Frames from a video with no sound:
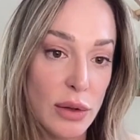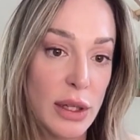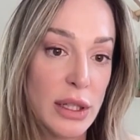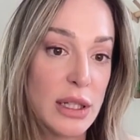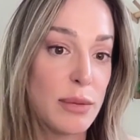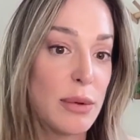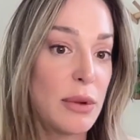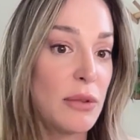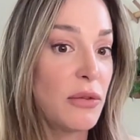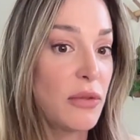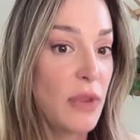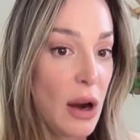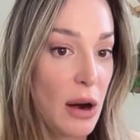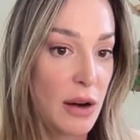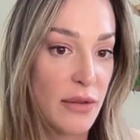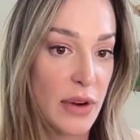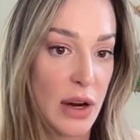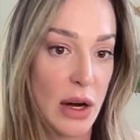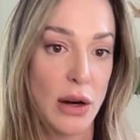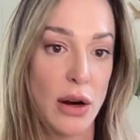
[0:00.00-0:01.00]
to be very,
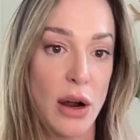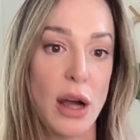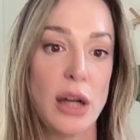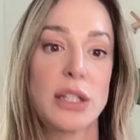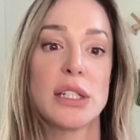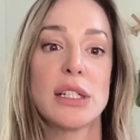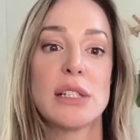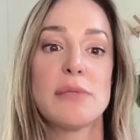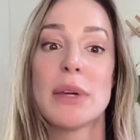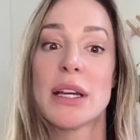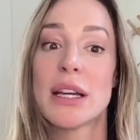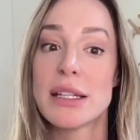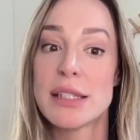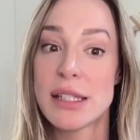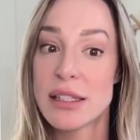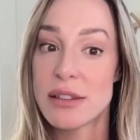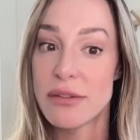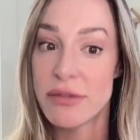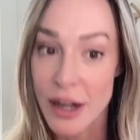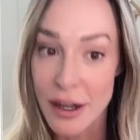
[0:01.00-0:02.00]
very cautious, because
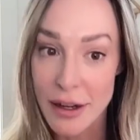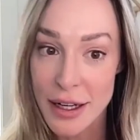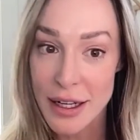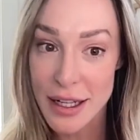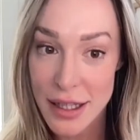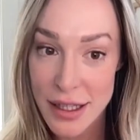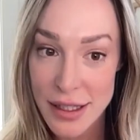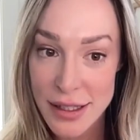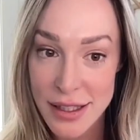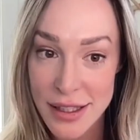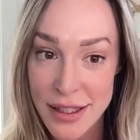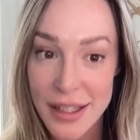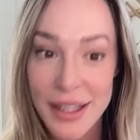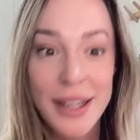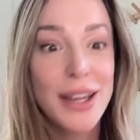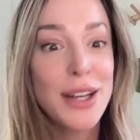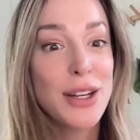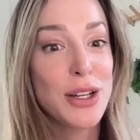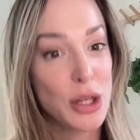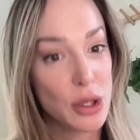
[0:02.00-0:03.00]
it's very easy
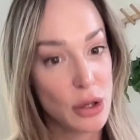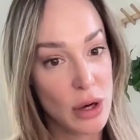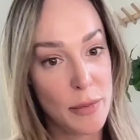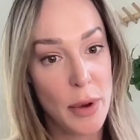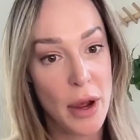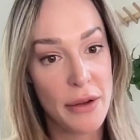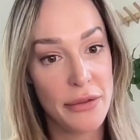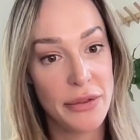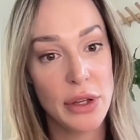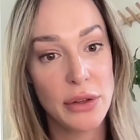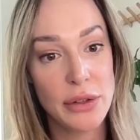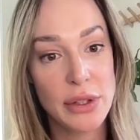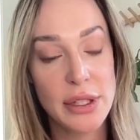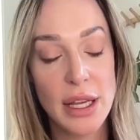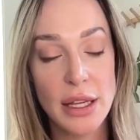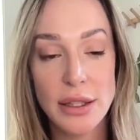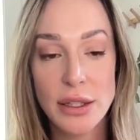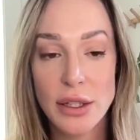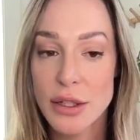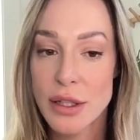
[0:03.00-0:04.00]
to trip off those
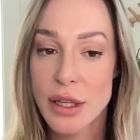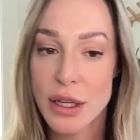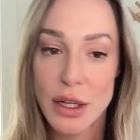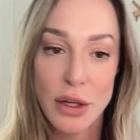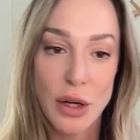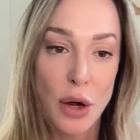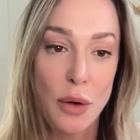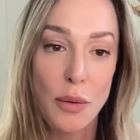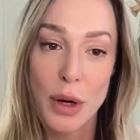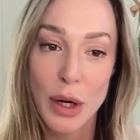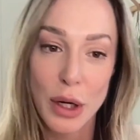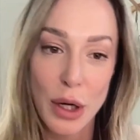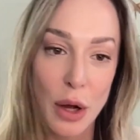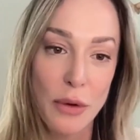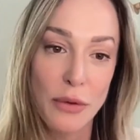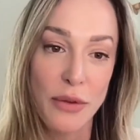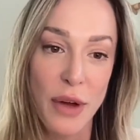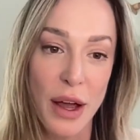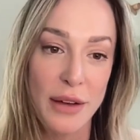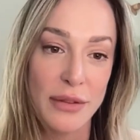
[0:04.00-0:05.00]
sensors, and you don't want to go
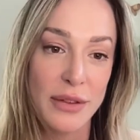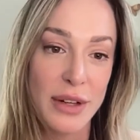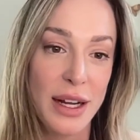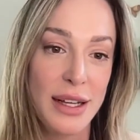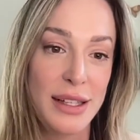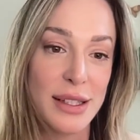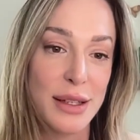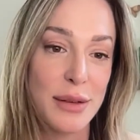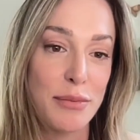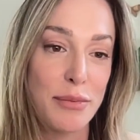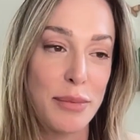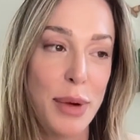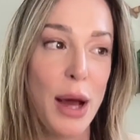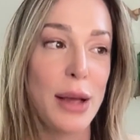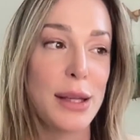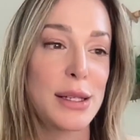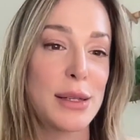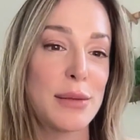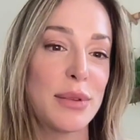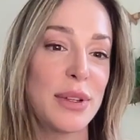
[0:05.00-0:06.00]
5 days and
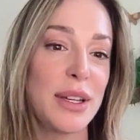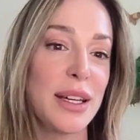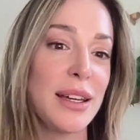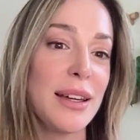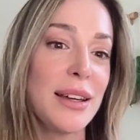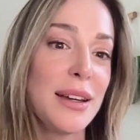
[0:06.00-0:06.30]
possibly